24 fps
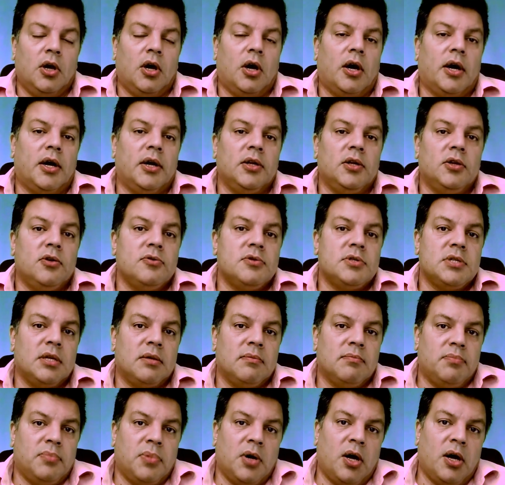are
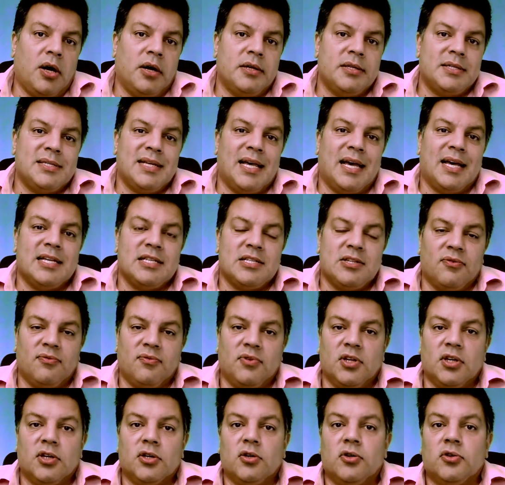using bonds as a
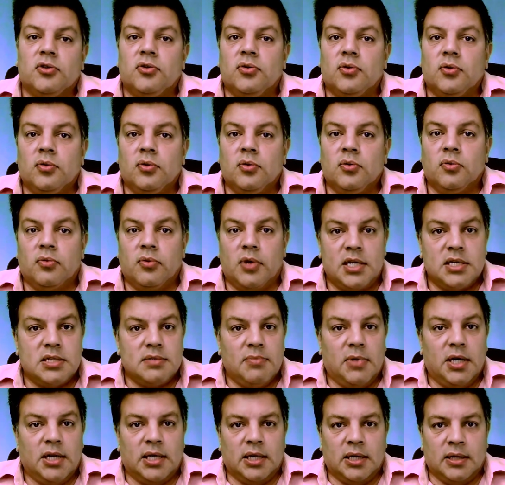vehicle to raise
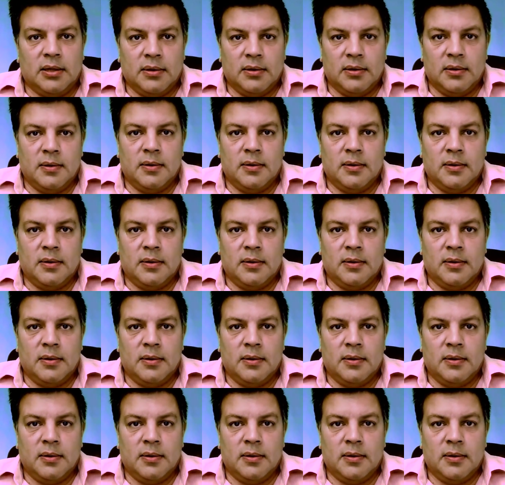money.